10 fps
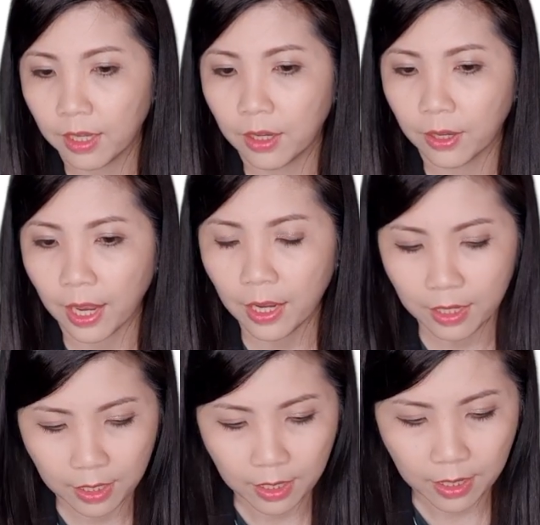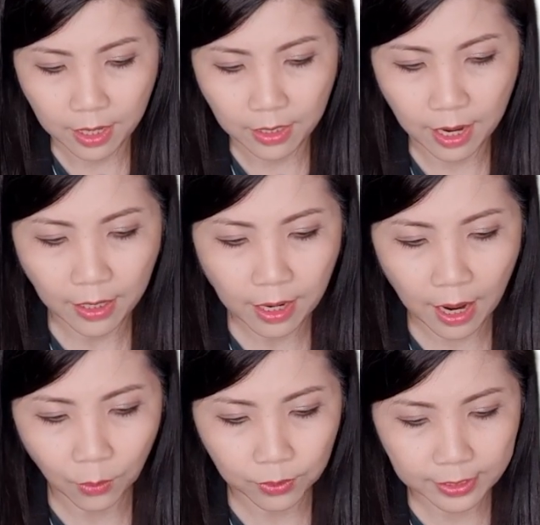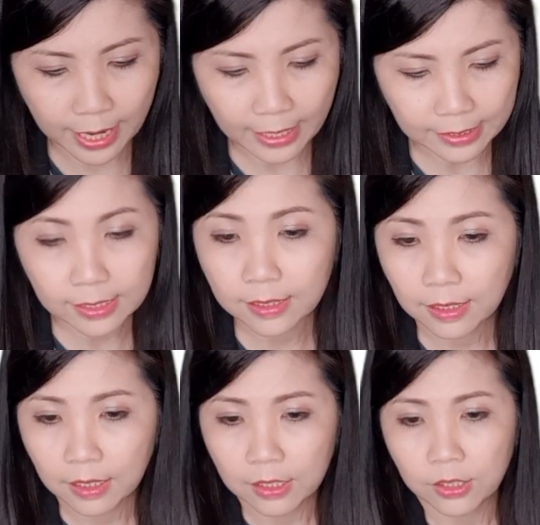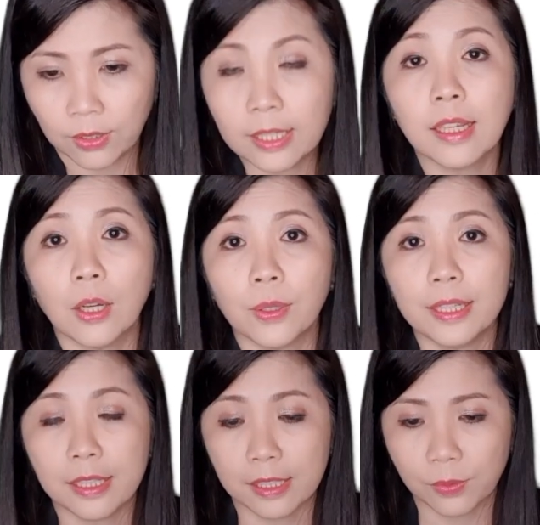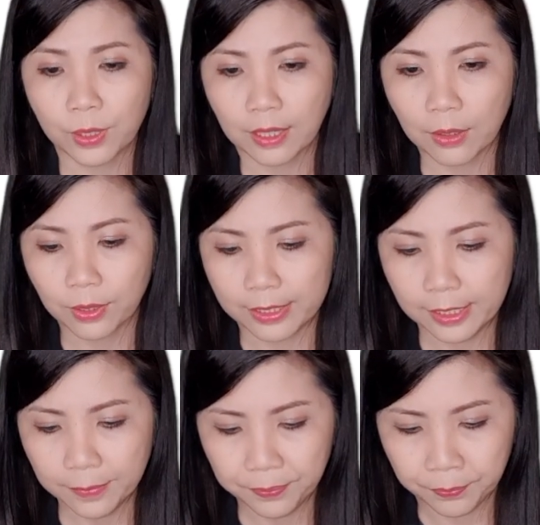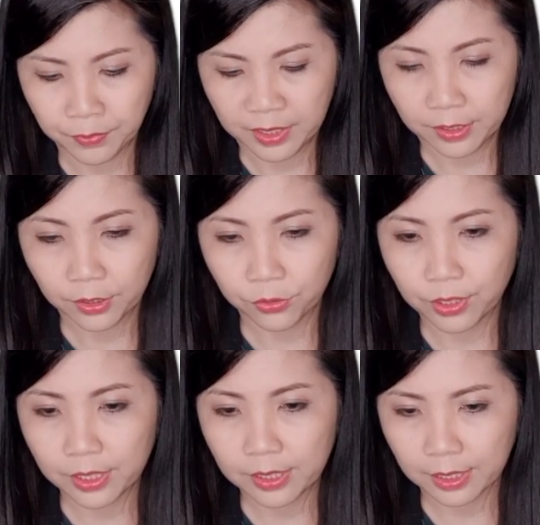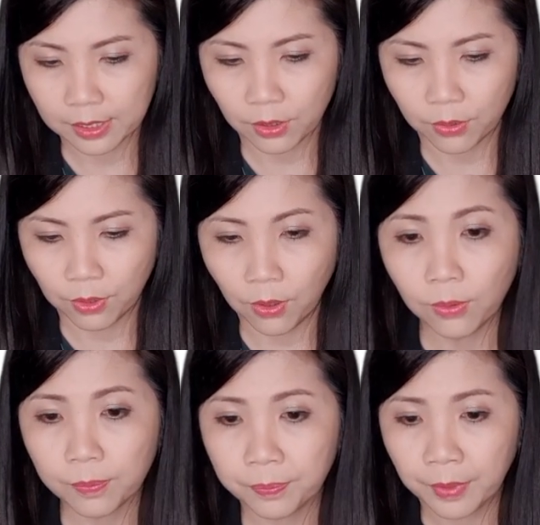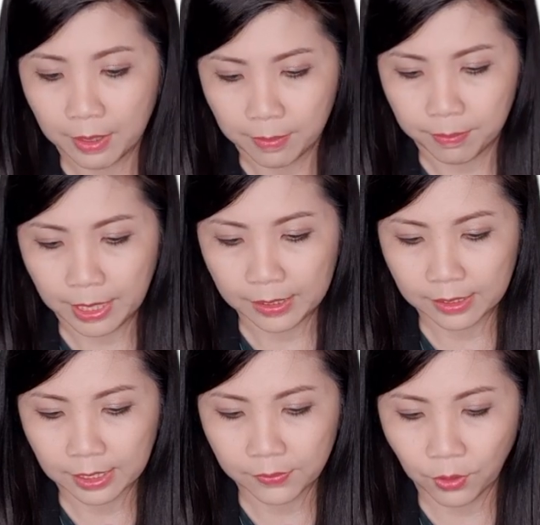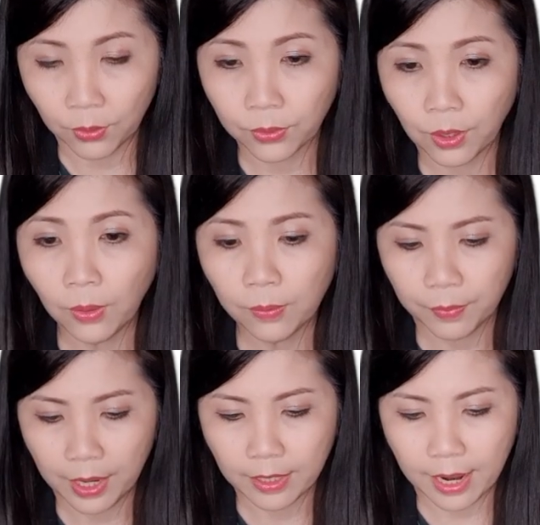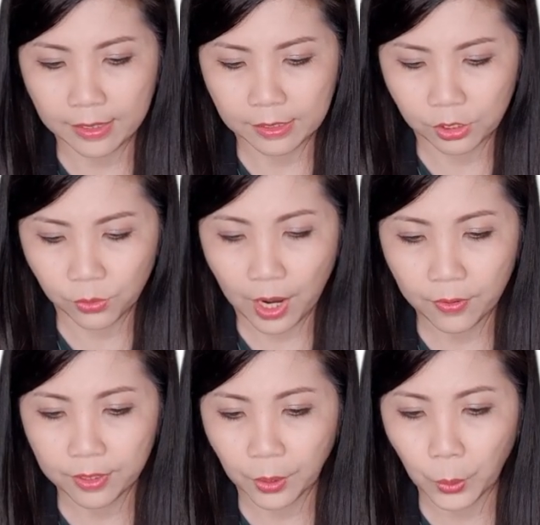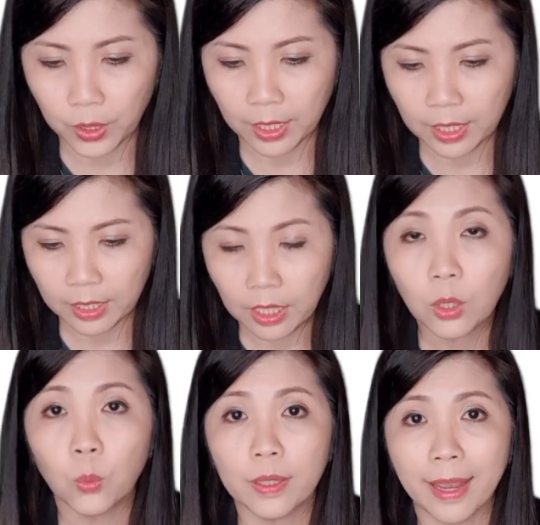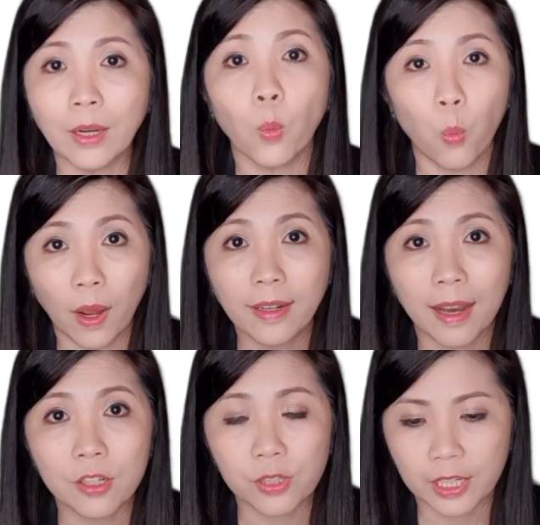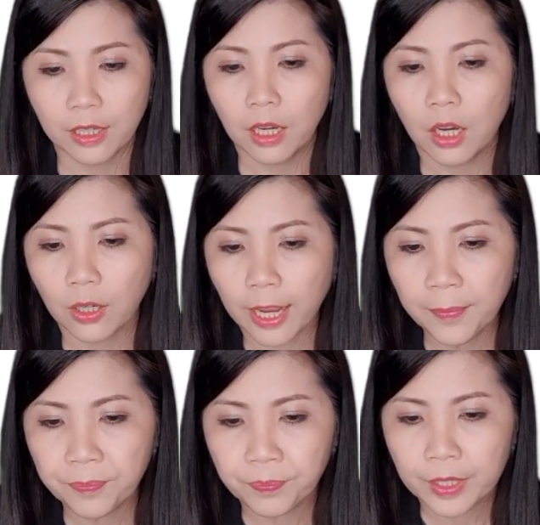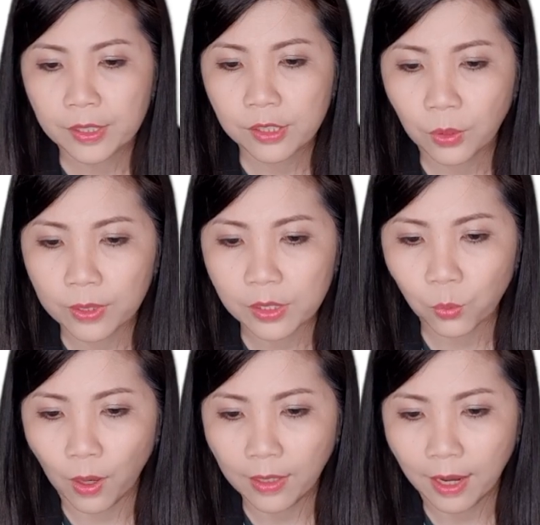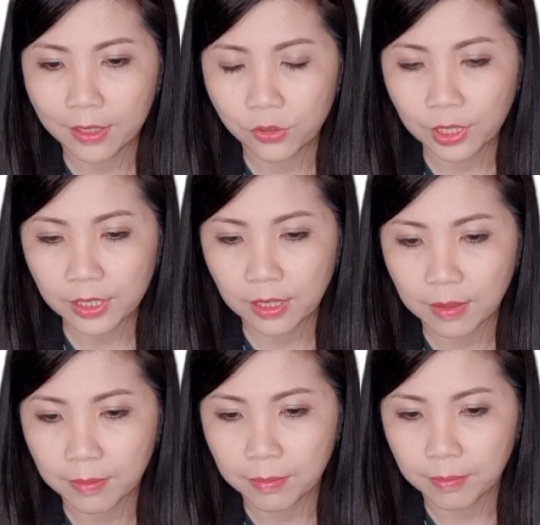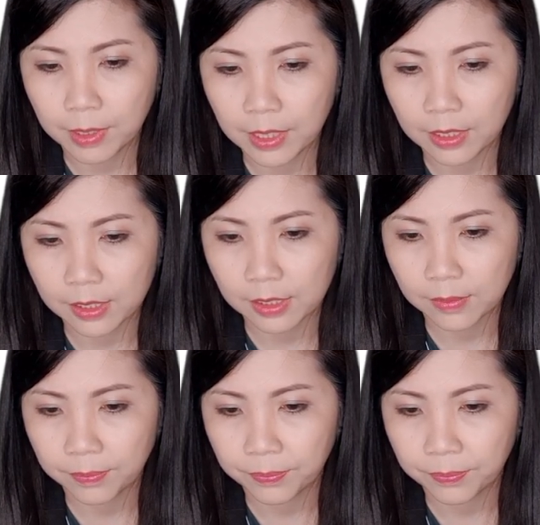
Okay, and then I will get, so let's calculate this with a calculator. So 3600 plus 6400, and then square root the whole thing, we'll get 100. Okay, so it's 100 meters.